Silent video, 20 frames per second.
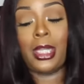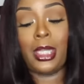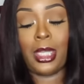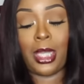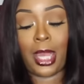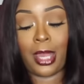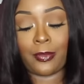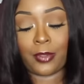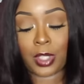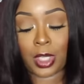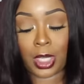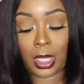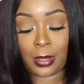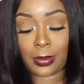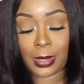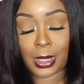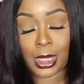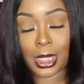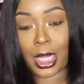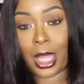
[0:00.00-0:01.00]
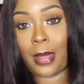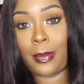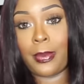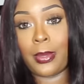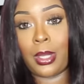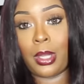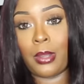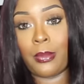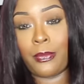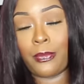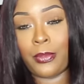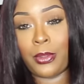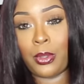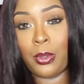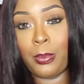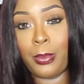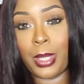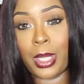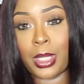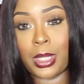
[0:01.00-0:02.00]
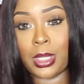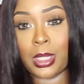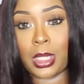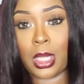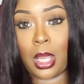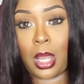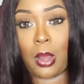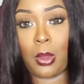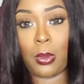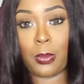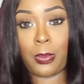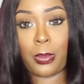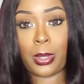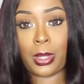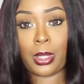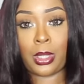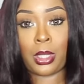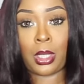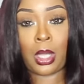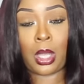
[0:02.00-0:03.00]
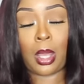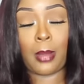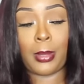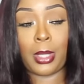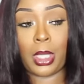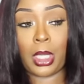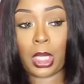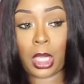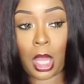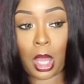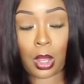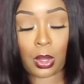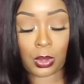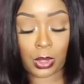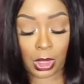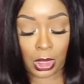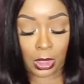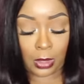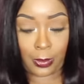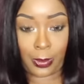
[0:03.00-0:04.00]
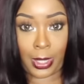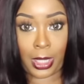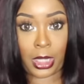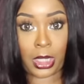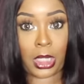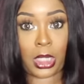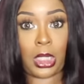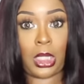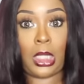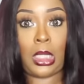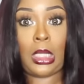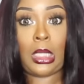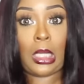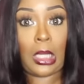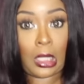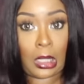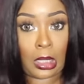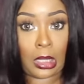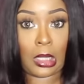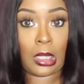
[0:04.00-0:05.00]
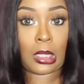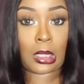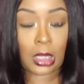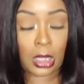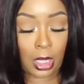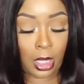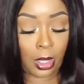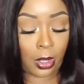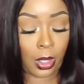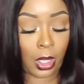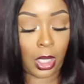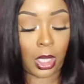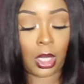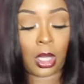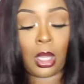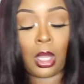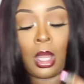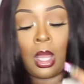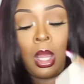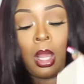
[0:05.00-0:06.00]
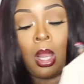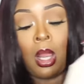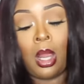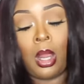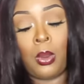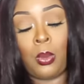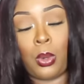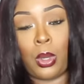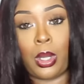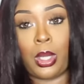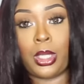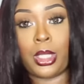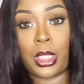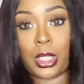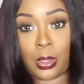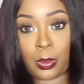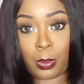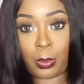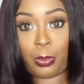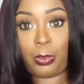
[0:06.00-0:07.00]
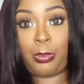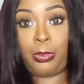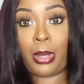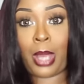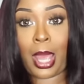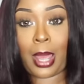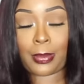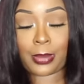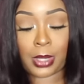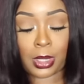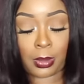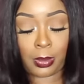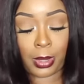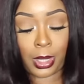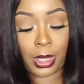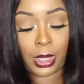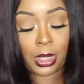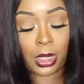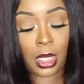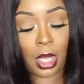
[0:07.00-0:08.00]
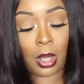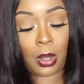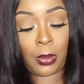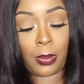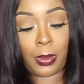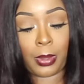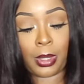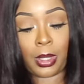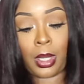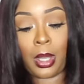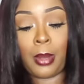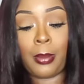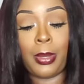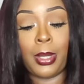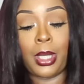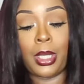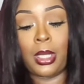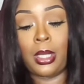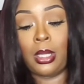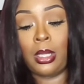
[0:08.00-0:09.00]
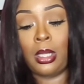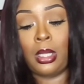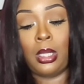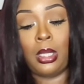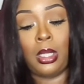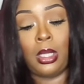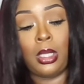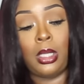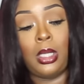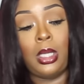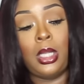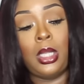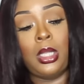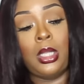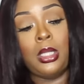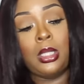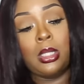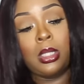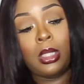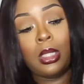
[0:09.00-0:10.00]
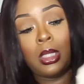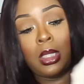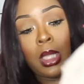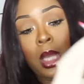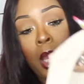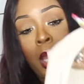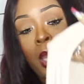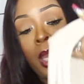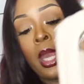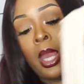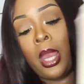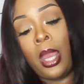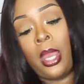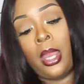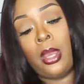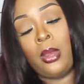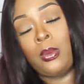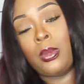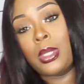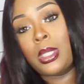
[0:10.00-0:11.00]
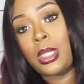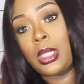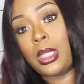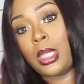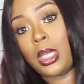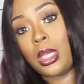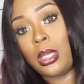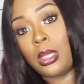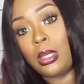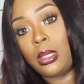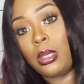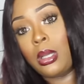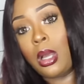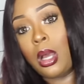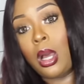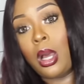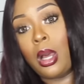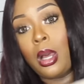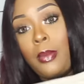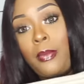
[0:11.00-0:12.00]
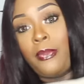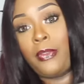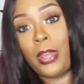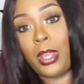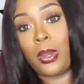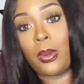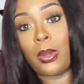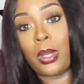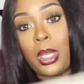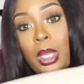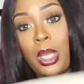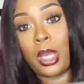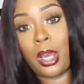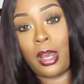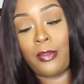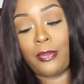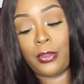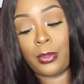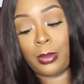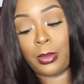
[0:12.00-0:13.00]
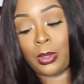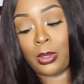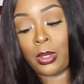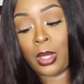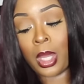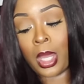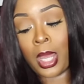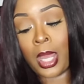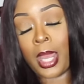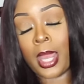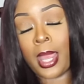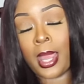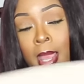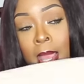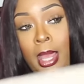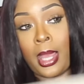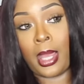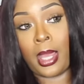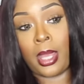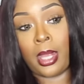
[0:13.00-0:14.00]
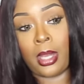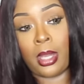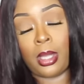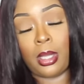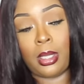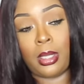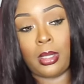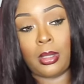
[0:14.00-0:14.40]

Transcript: did have to keep snapping a few buttons open, I mean closed, especially in this area where it just pops the buttons open. But need to say, it was still very comfortable, and